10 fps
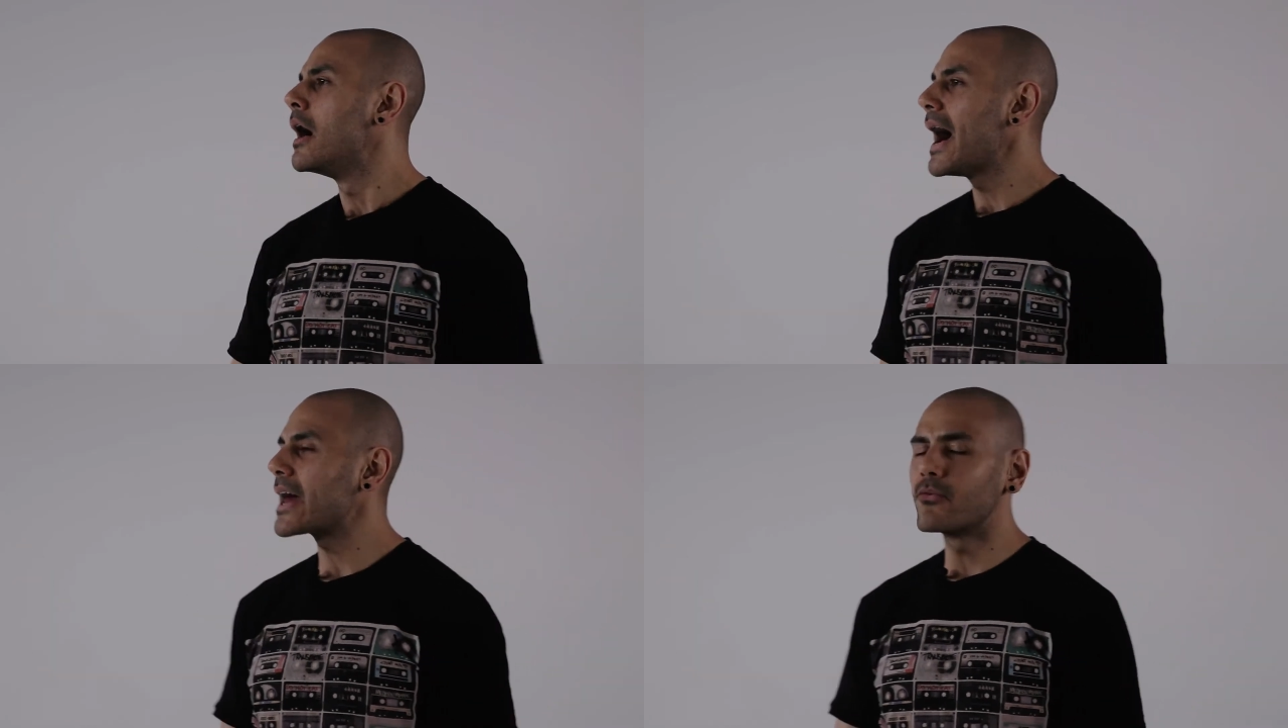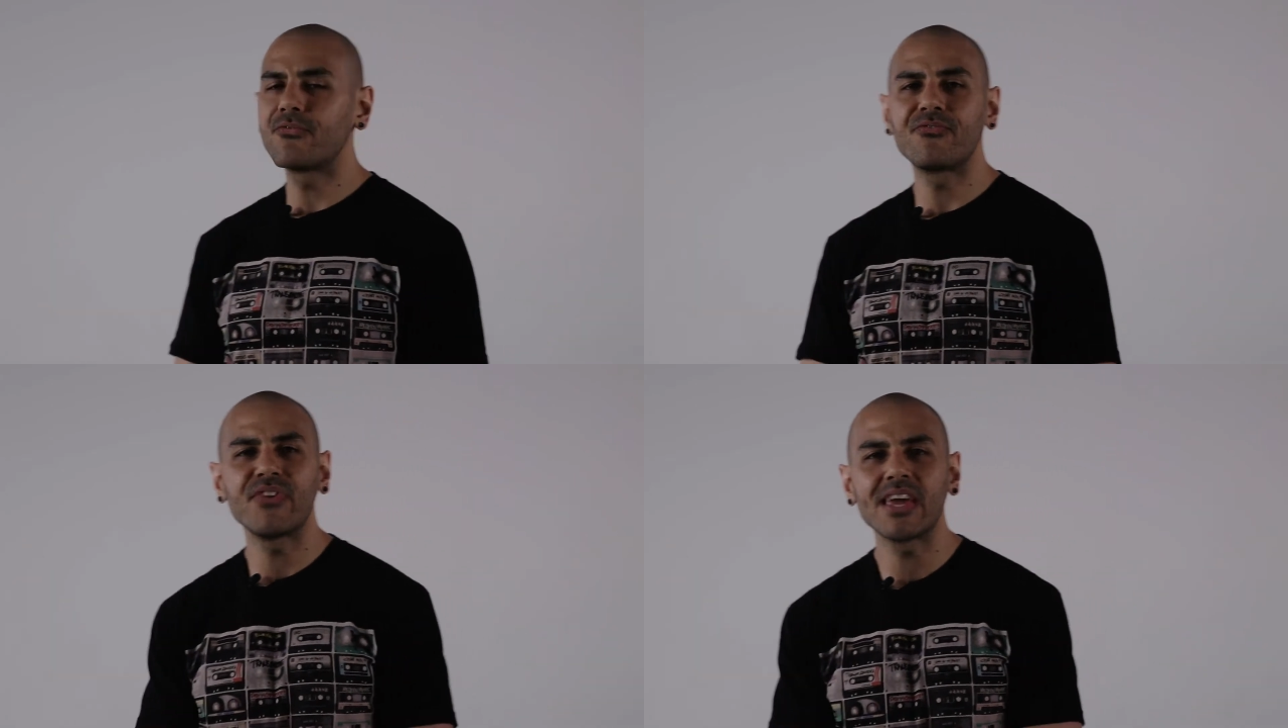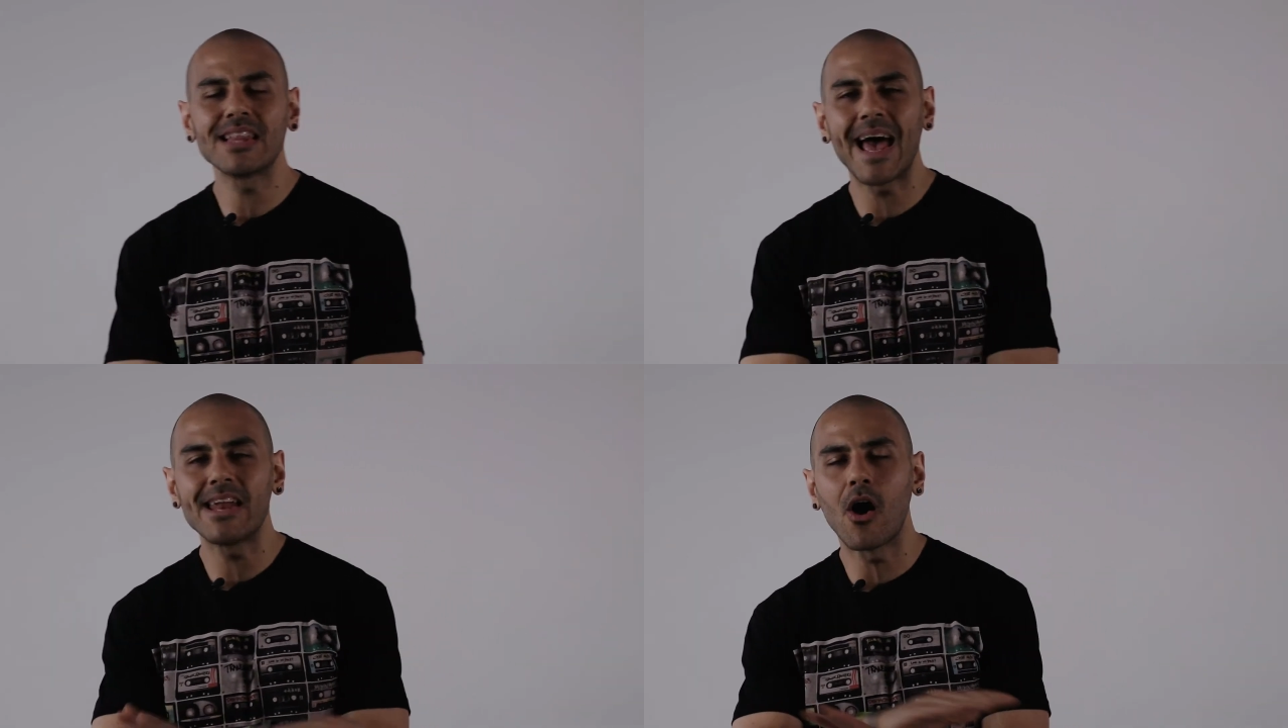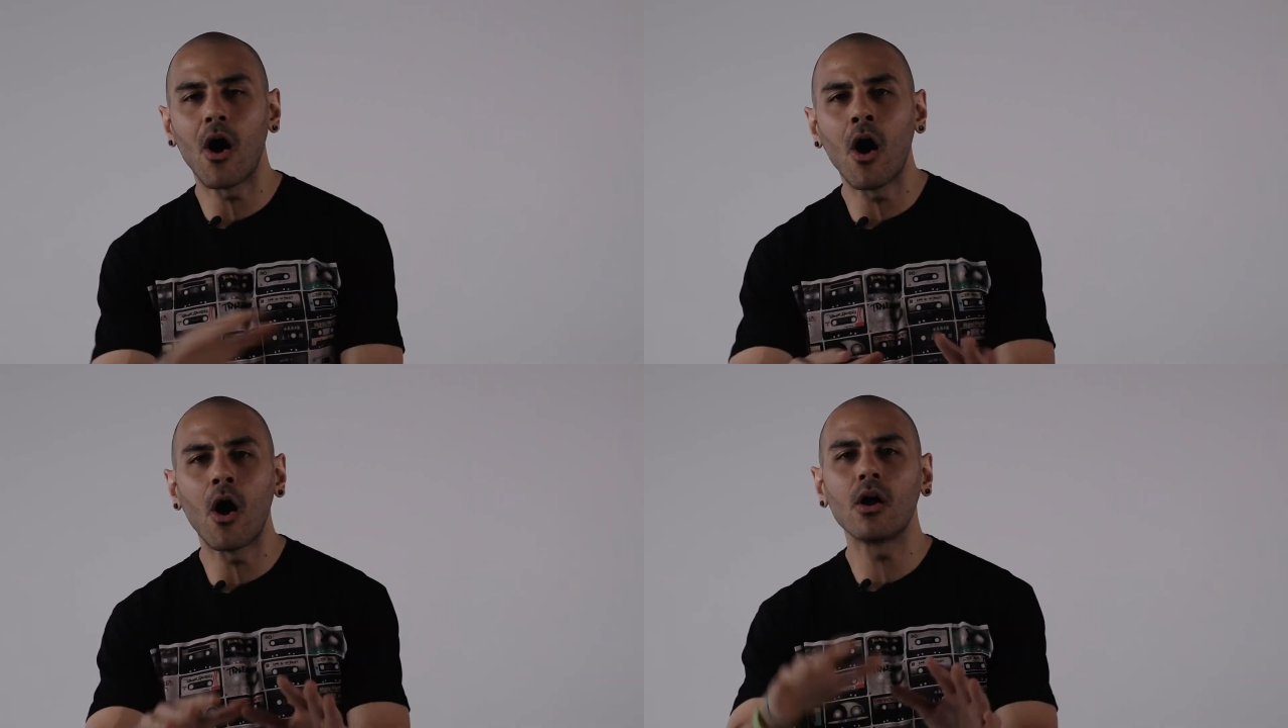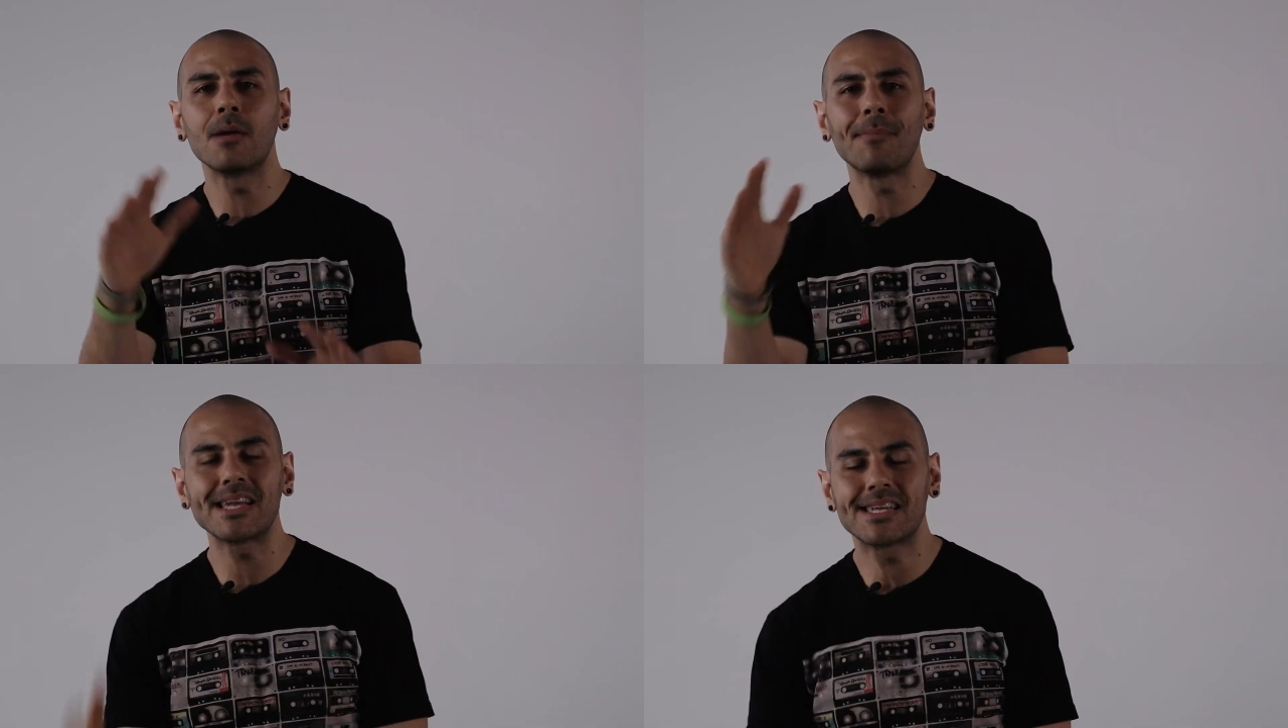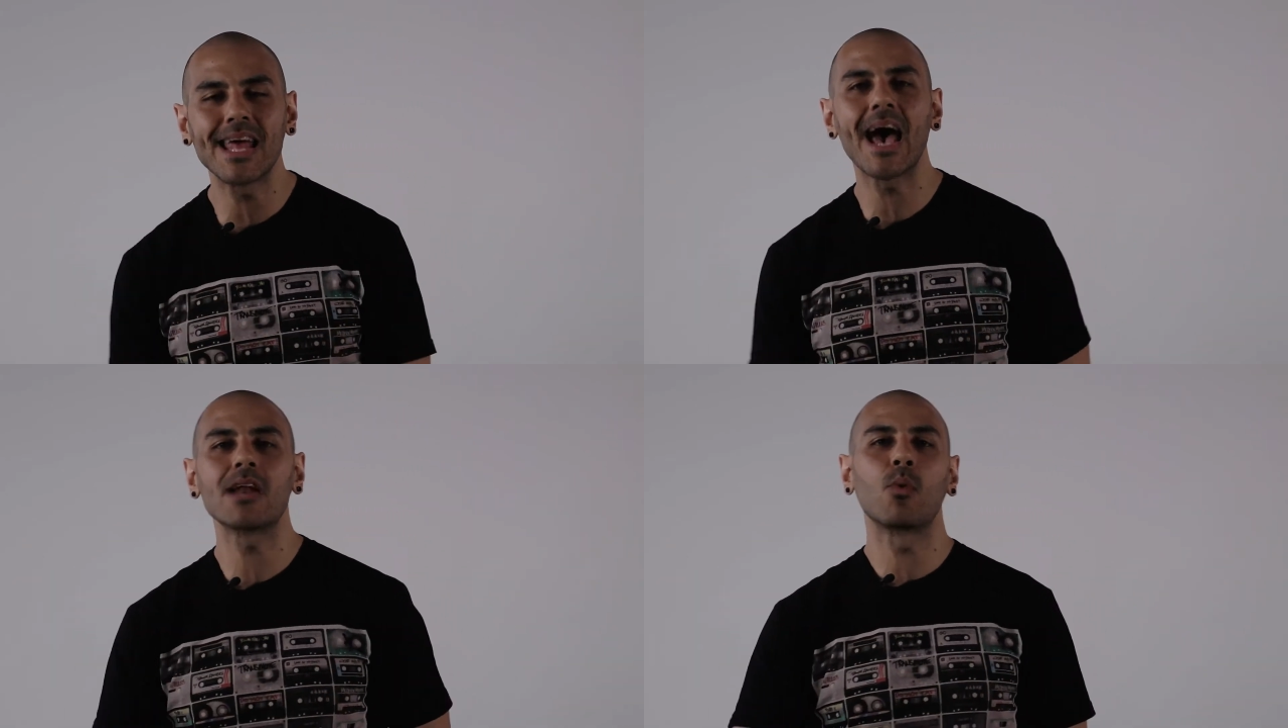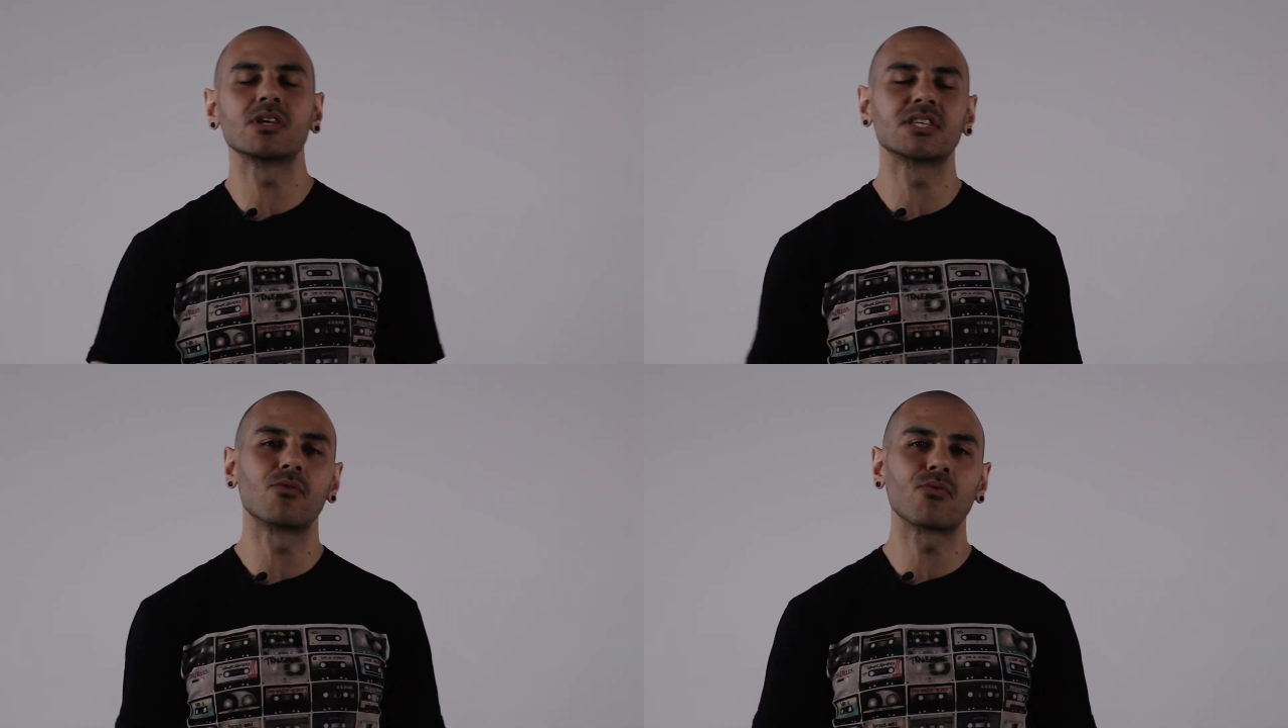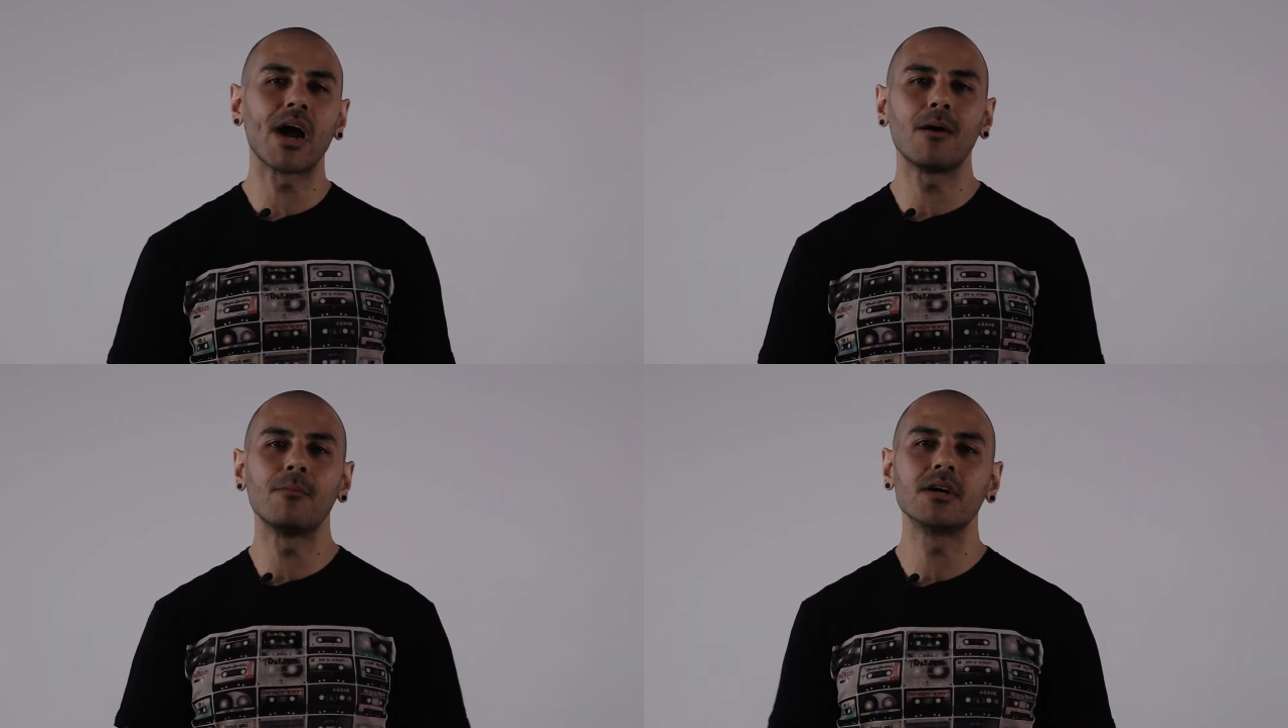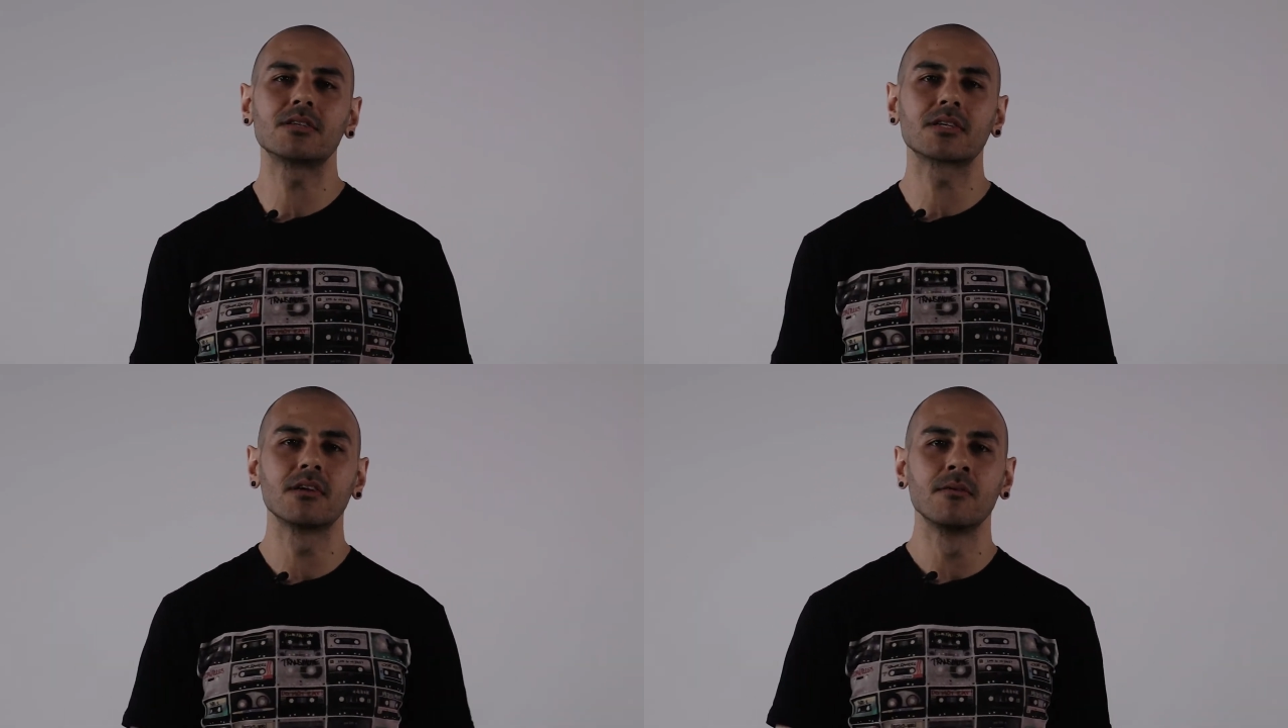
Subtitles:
I don't feel at all. And my dad wasn't around much.